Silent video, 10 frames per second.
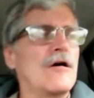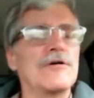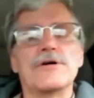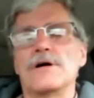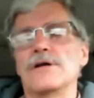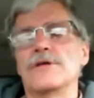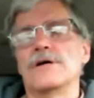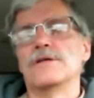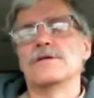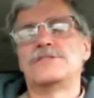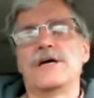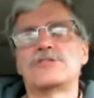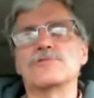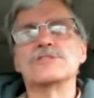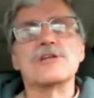all the, the
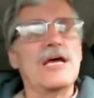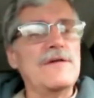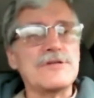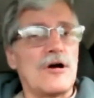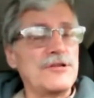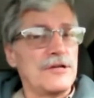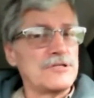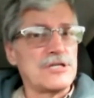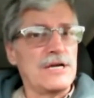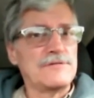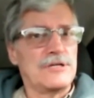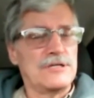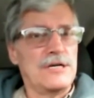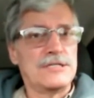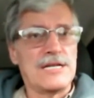sexual slaves and all the other slaves
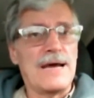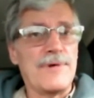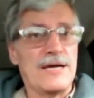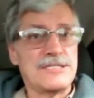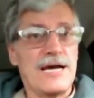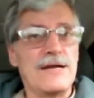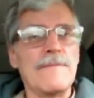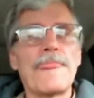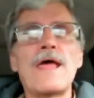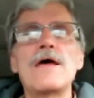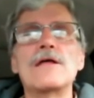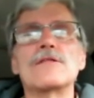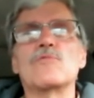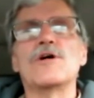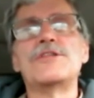that Islam has had.
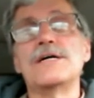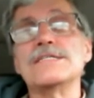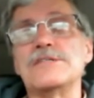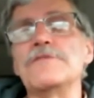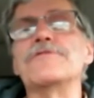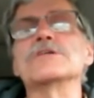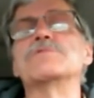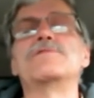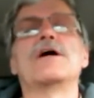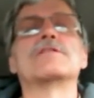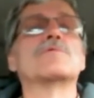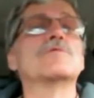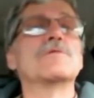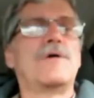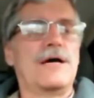The one thing that's different is we've got the
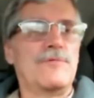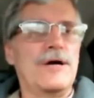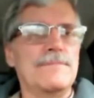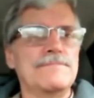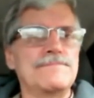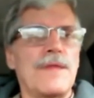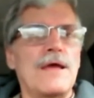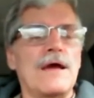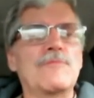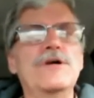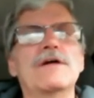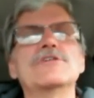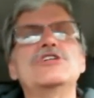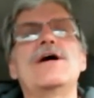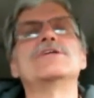World Wide Web and we have
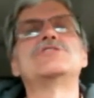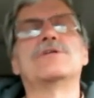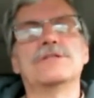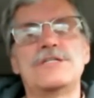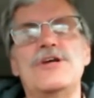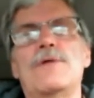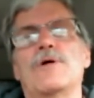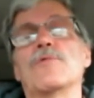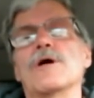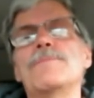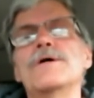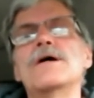a chance to understand what we're up